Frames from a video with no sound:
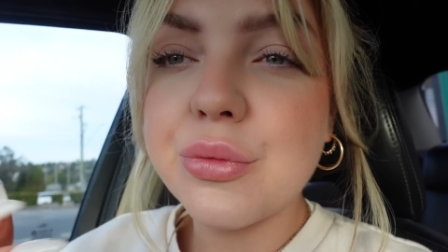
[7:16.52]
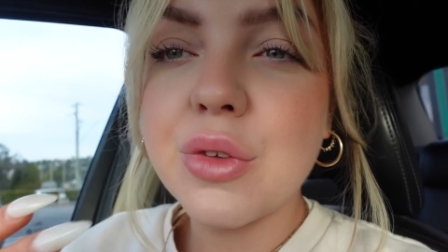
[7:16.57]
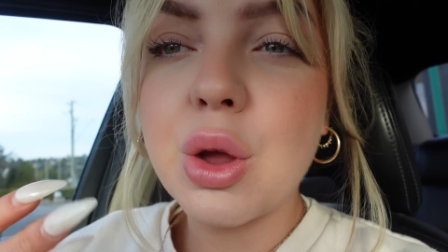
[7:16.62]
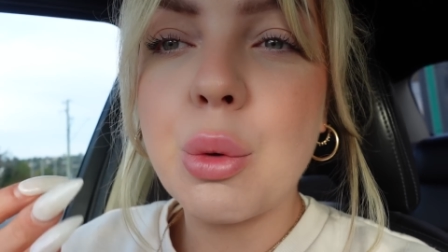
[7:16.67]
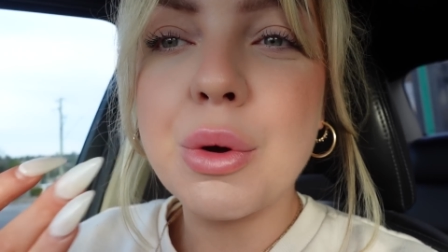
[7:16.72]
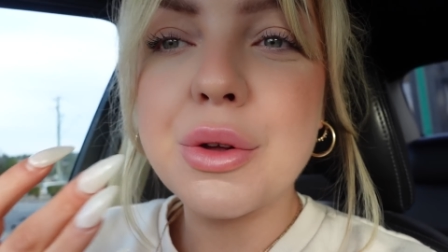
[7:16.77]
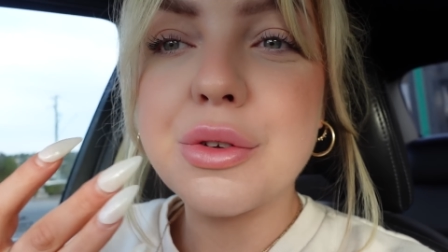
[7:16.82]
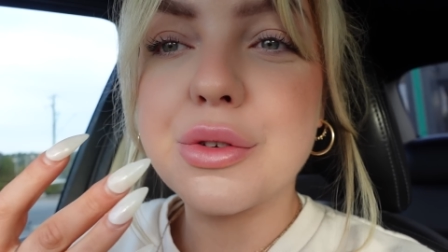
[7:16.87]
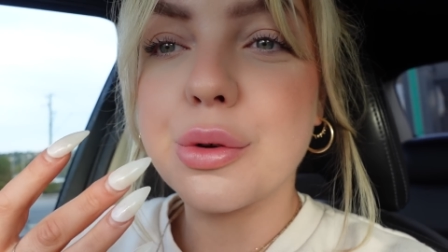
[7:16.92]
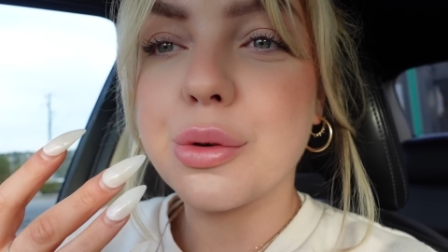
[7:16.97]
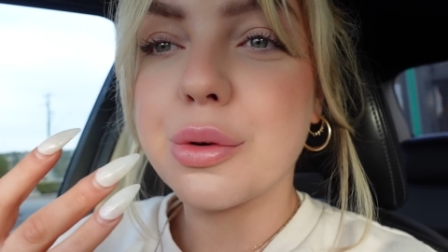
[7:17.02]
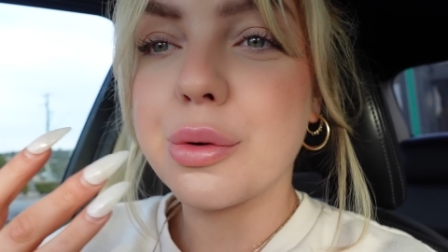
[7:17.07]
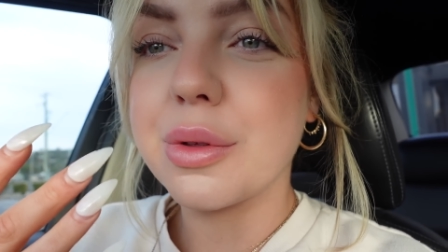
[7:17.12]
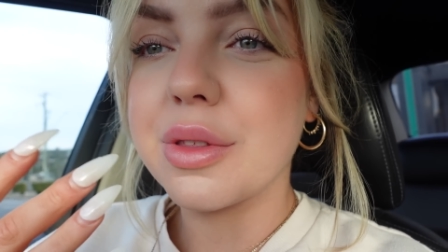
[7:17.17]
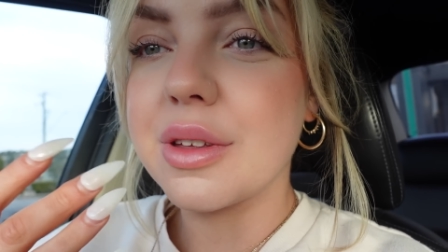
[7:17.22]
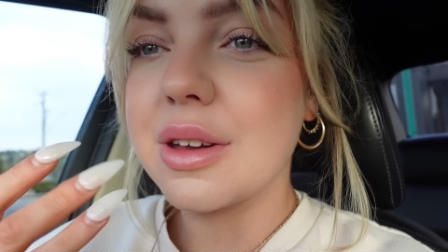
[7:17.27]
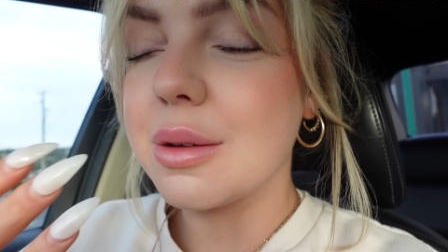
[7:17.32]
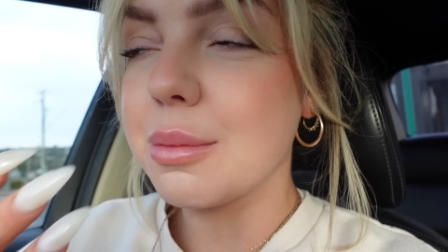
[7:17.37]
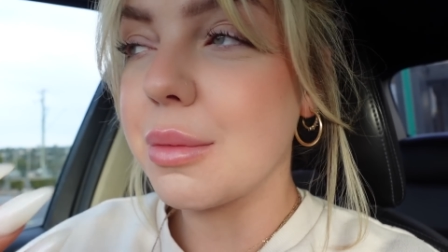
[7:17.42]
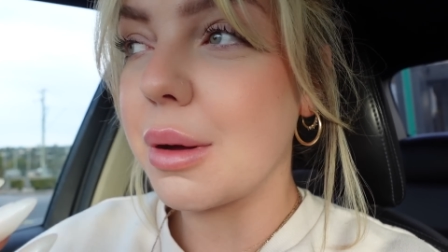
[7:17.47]
I won't talk with
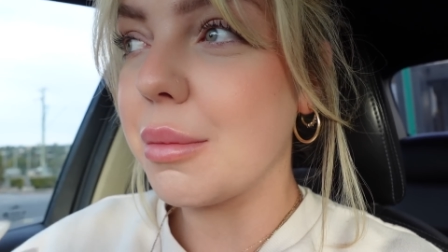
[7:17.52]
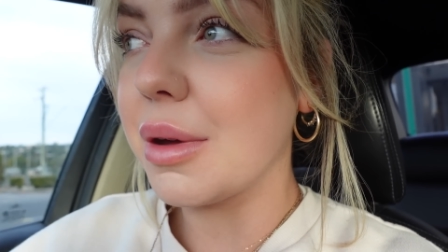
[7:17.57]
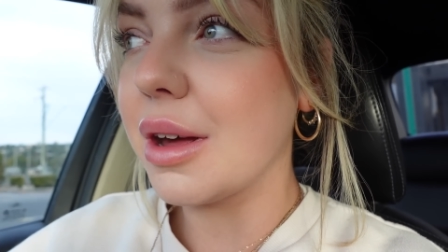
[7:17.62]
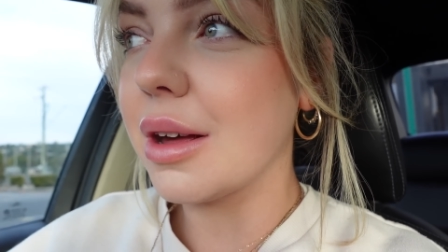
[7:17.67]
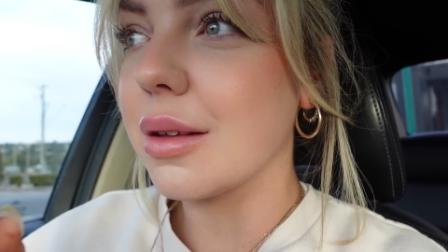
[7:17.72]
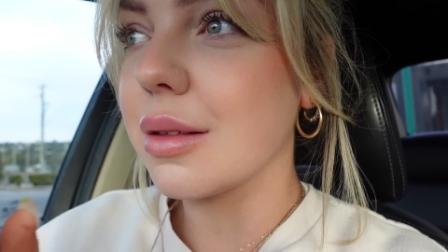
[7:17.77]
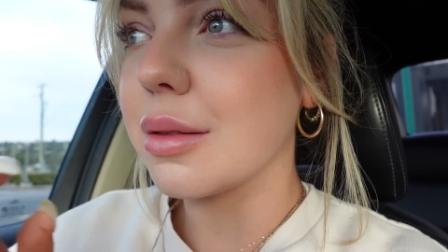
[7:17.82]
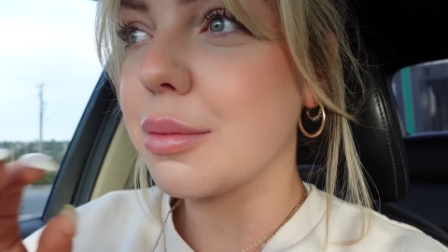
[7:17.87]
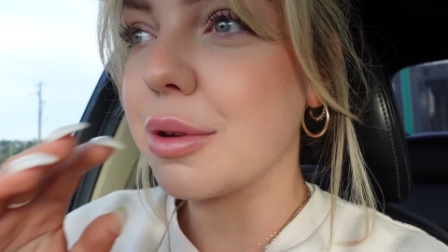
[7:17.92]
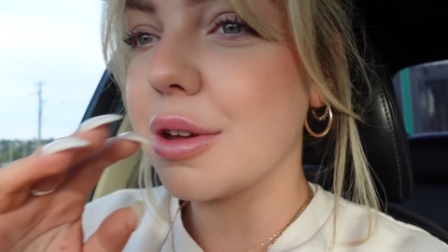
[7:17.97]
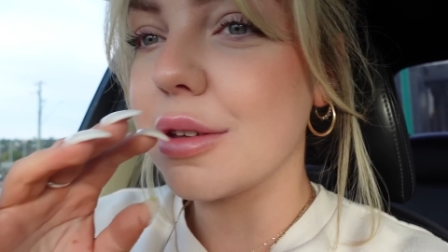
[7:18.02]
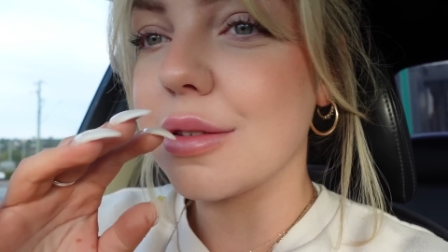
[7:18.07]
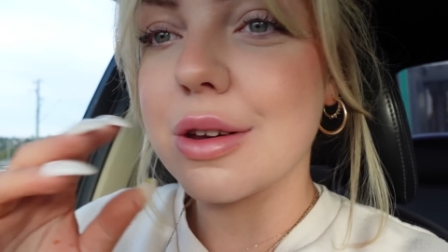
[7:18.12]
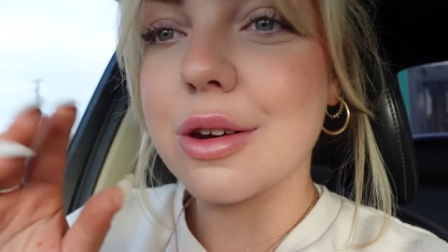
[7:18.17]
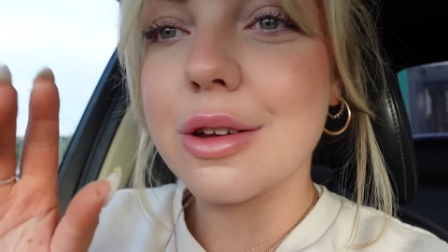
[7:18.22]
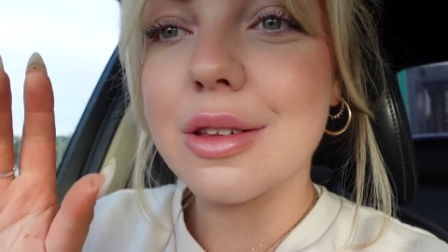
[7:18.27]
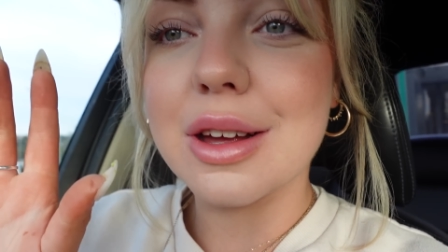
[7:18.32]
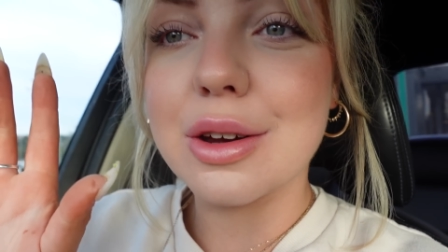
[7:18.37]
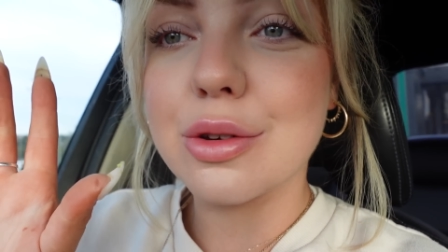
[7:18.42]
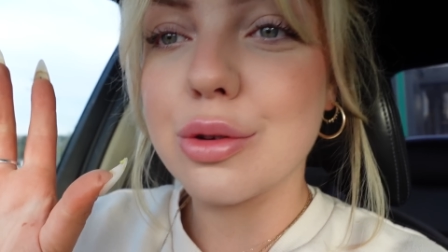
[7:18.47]
it in my mouth because I
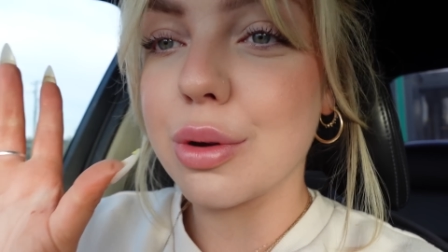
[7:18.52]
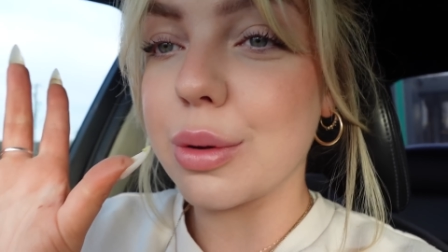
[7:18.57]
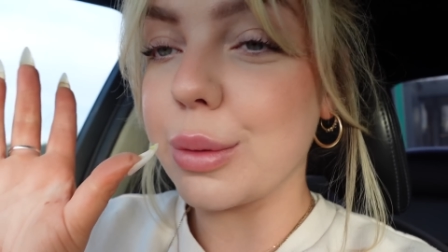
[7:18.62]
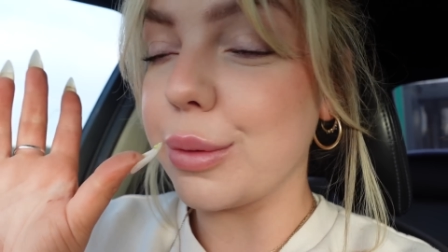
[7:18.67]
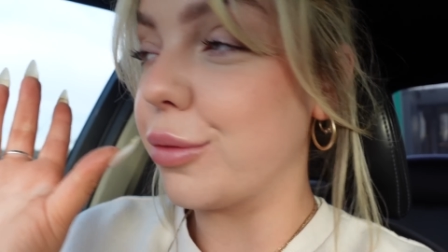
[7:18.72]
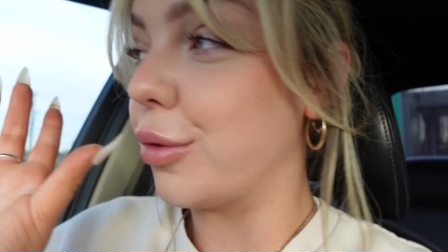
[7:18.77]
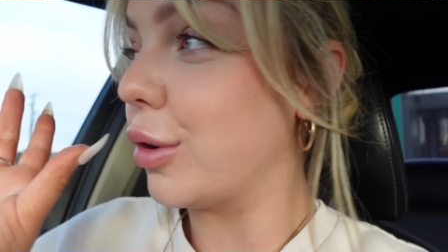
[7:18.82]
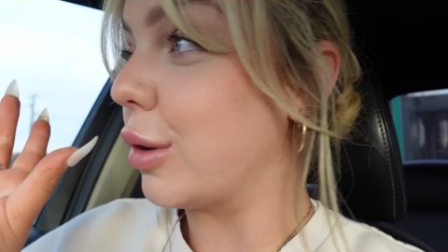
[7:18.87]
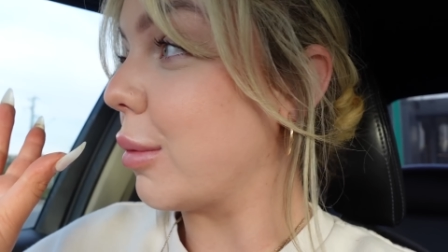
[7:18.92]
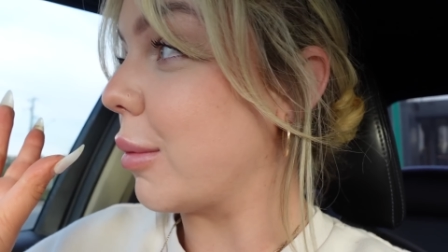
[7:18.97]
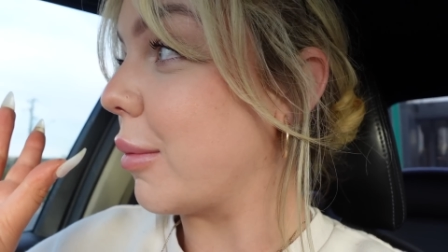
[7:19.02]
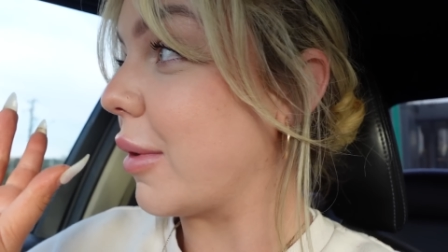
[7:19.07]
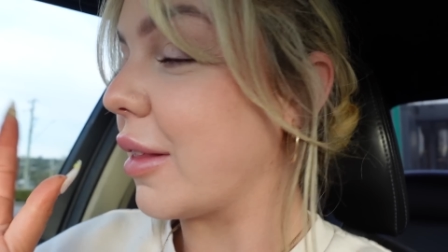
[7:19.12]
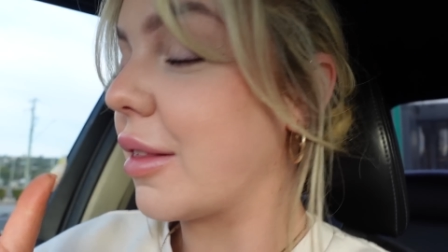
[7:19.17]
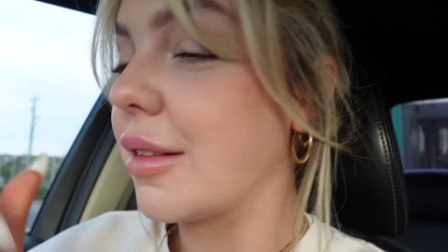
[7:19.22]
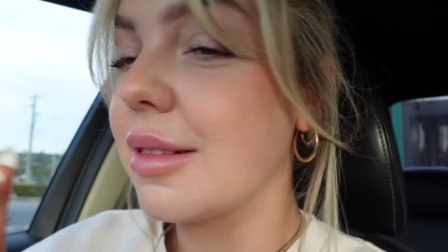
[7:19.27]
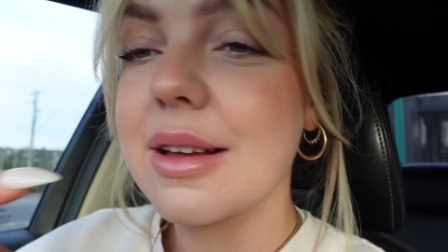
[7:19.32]
don't like talking with food in my mouth.